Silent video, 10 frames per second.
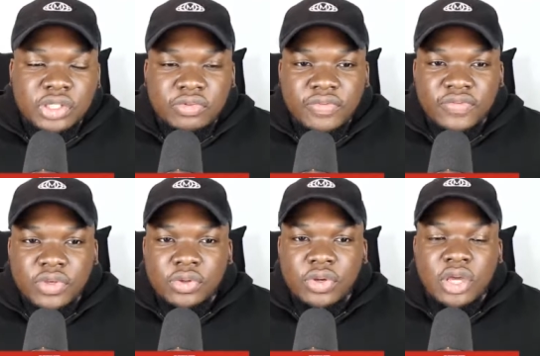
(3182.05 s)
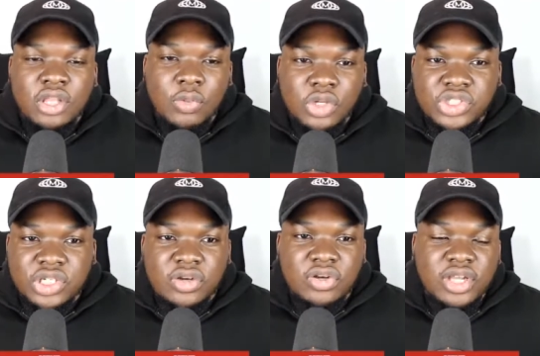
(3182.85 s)
the review, the watch
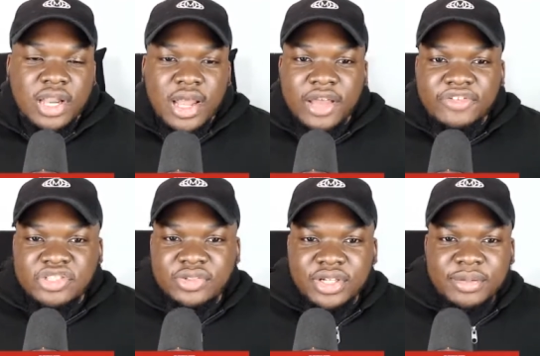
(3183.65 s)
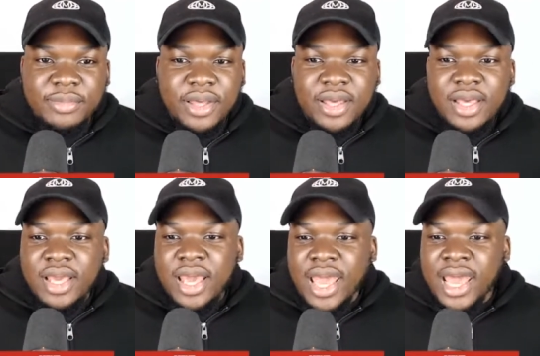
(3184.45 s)
along, the live stream.
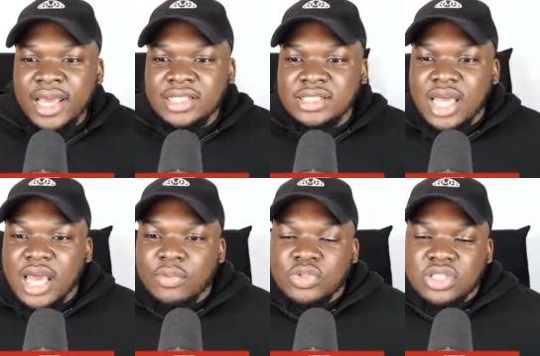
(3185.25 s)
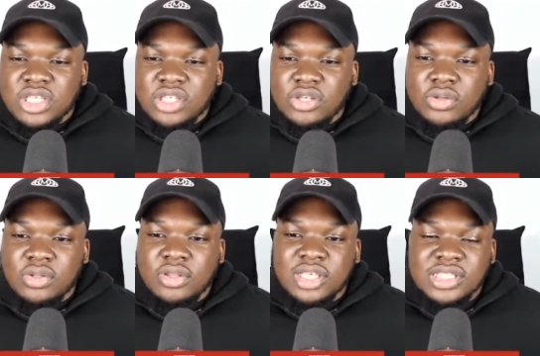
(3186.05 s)
And I will see you
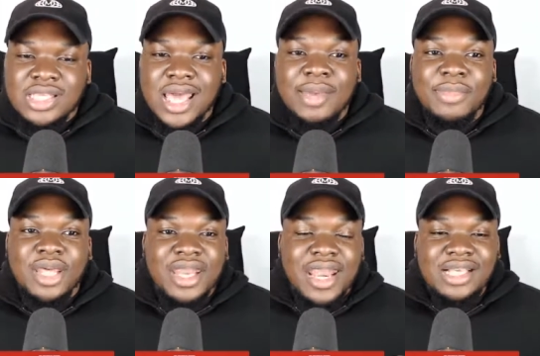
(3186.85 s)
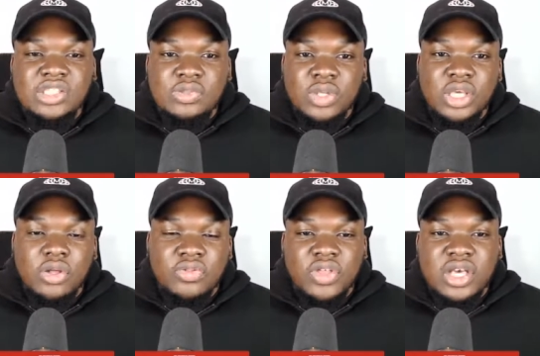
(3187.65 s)
this time next week
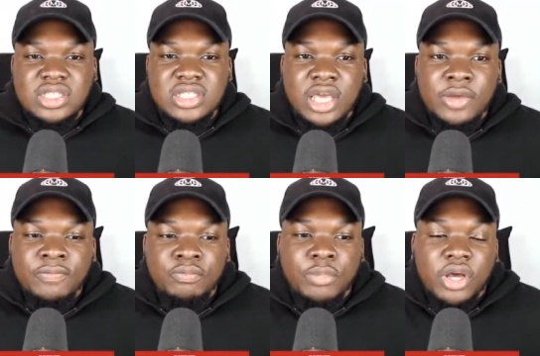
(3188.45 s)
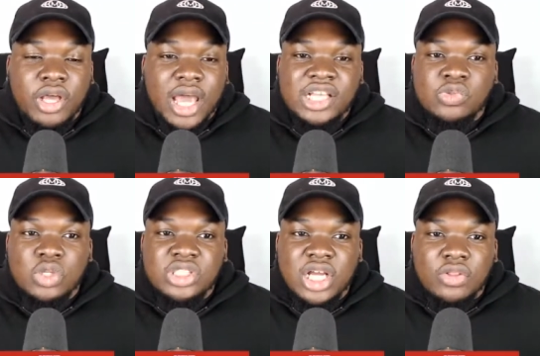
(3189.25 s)
on Thursday. But guys,
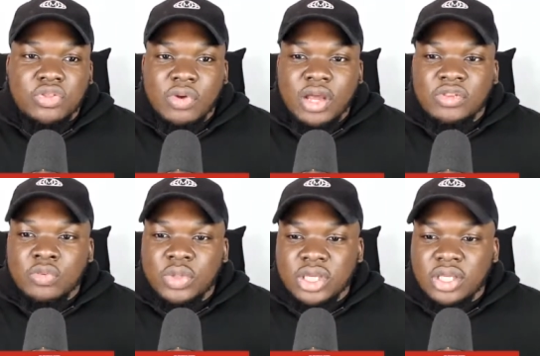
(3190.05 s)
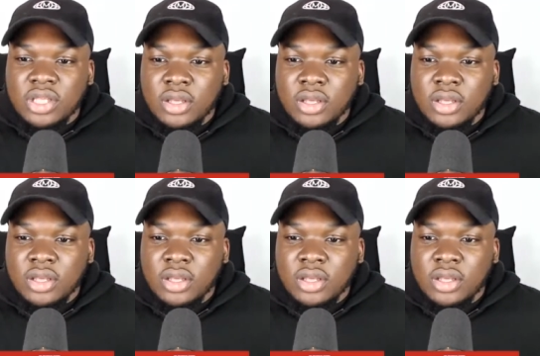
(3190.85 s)
watch out throughout the week.